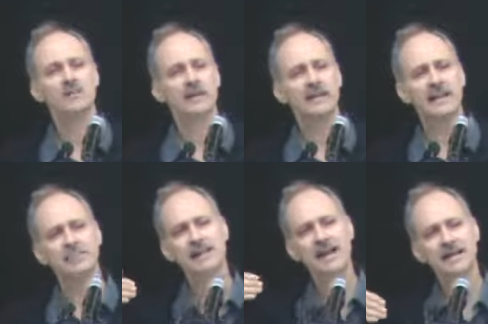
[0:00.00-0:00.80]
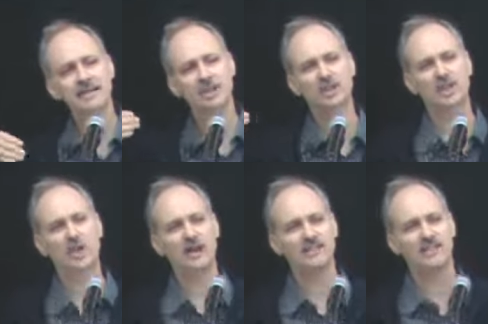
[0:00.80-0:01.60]
But he had made a
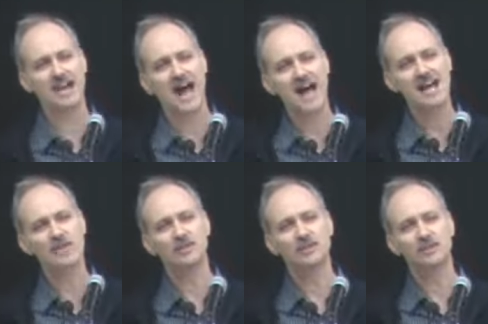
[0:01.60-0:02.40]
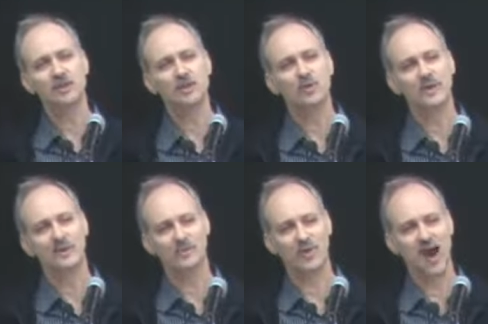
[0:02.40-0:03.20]
choice that I will do what
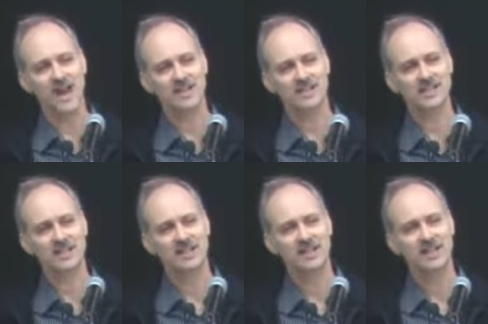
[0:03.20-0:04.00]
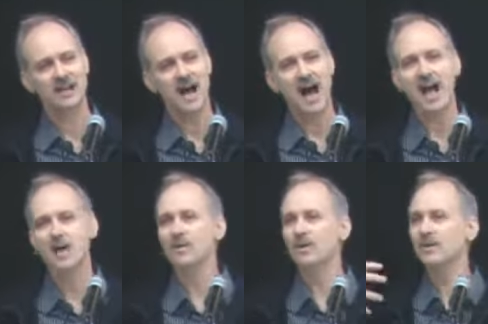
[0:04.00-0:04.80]
is right.
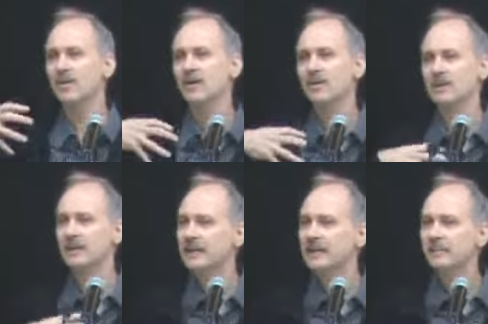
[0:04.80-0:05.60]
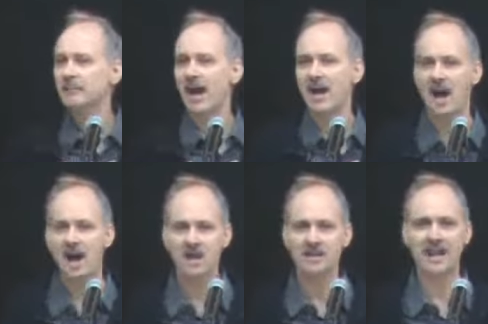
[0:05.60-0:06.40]
I will clean my
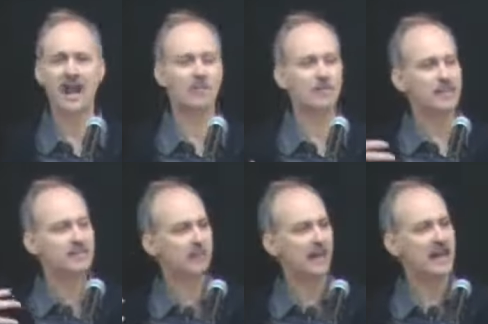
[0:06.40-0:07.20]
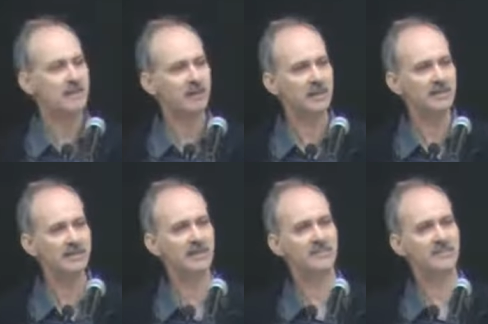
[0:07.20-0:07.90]
heart. I will be blameless.